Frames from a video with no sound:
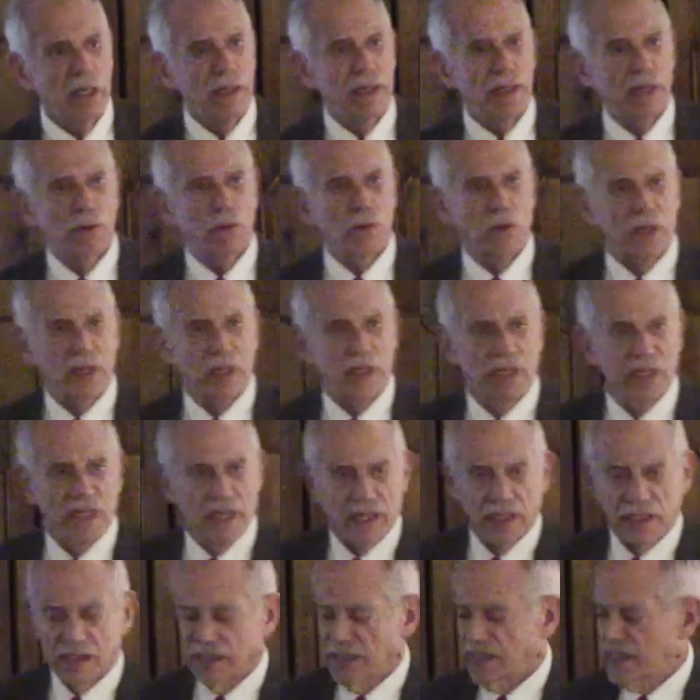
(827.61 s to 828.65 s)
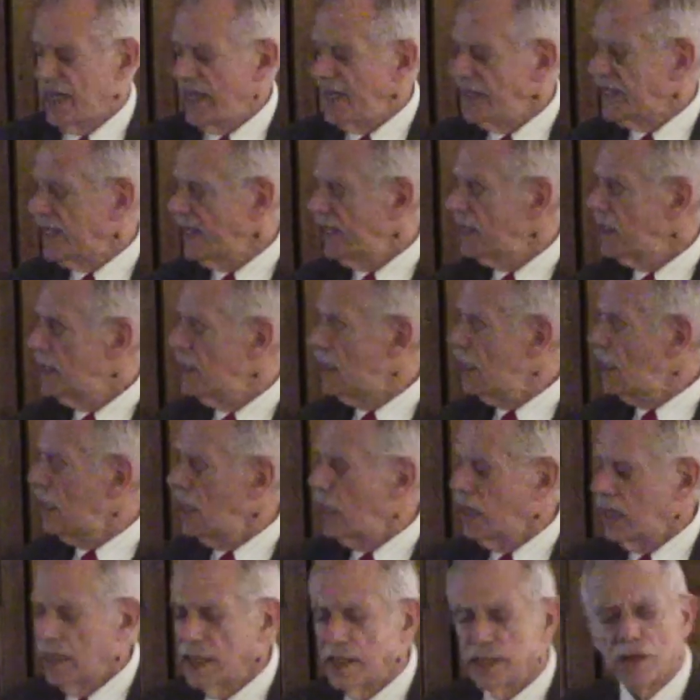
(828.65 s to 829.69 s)
They were taken
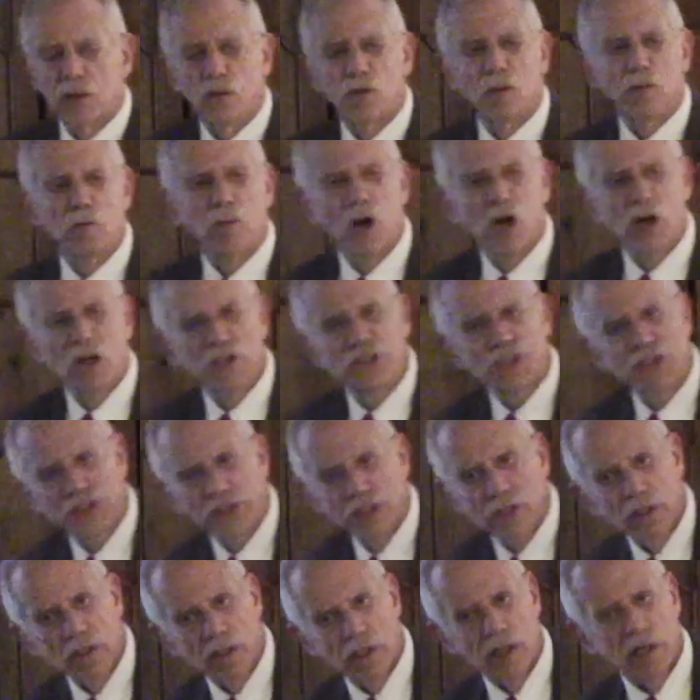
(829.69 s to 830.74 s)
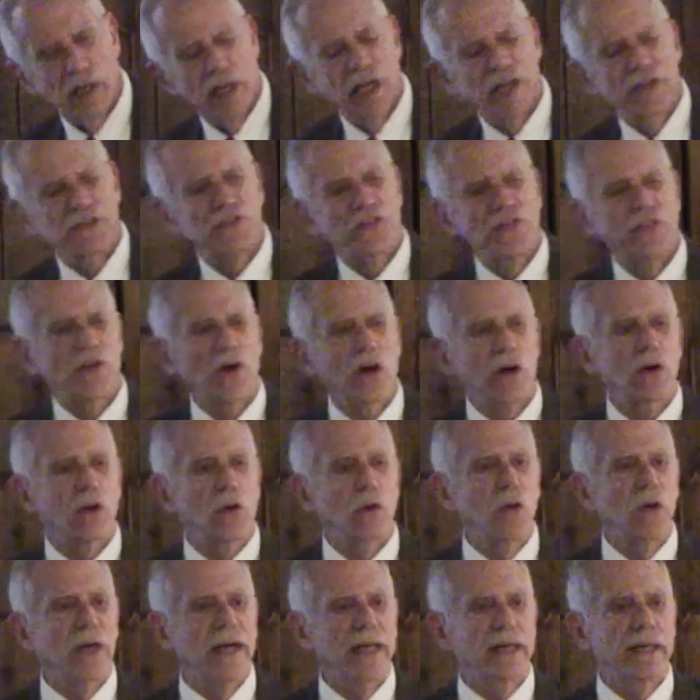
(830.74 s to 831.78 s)
and they were marched as far
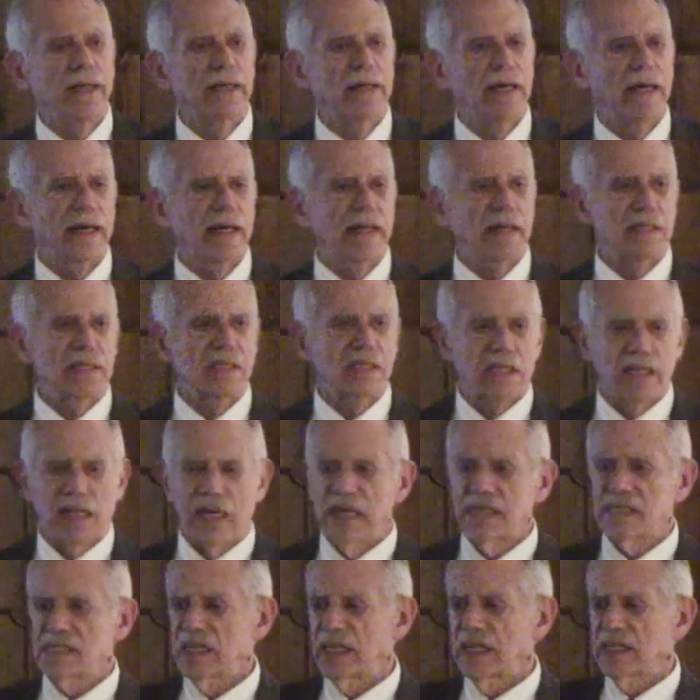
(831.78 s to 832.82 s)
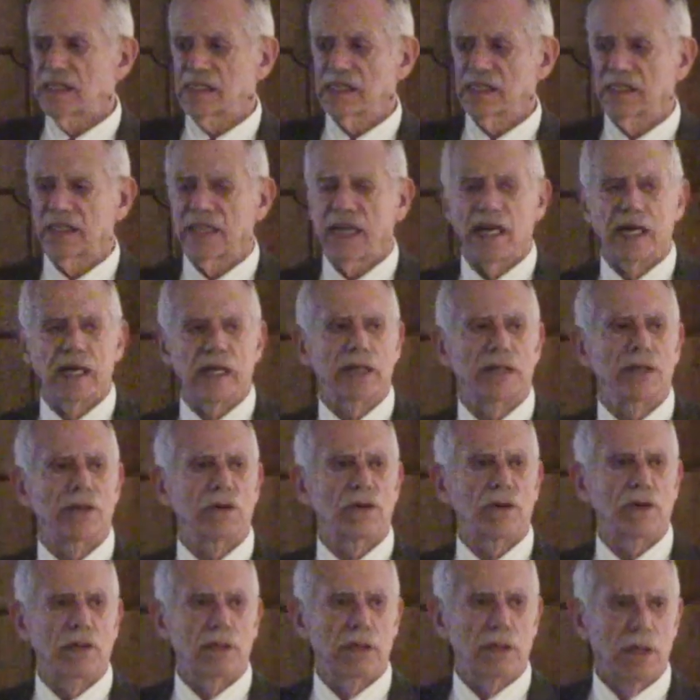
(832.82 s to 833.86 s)
away as Kazakhstan
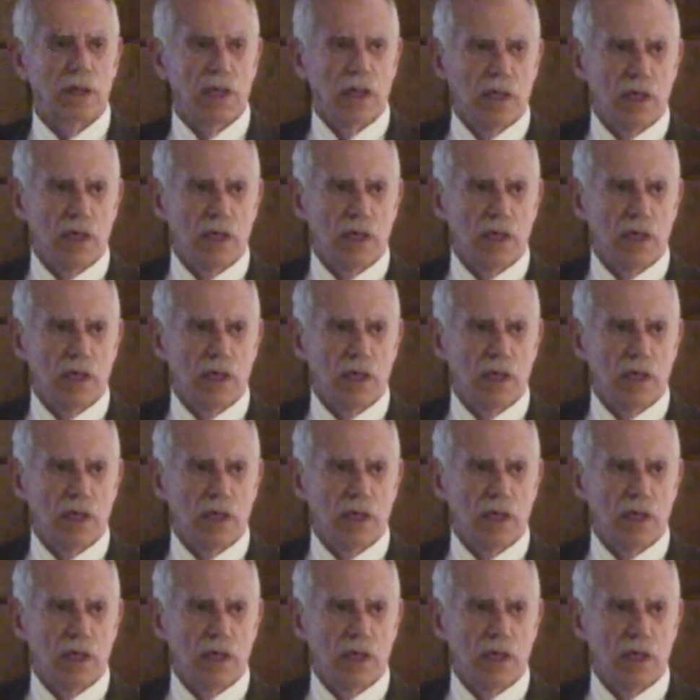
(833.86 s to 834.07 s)
or,